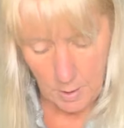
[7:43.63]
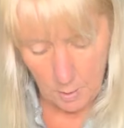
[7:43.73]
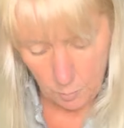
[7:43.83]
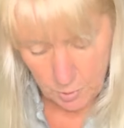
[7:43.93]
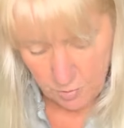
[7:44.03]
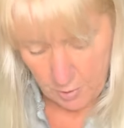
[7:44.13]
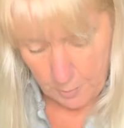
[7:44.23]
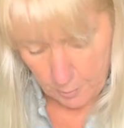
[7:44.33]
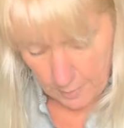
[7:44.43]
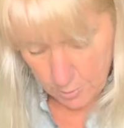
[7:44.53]
And we'll just flip it
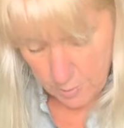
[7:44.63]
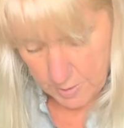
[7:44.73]
around, do the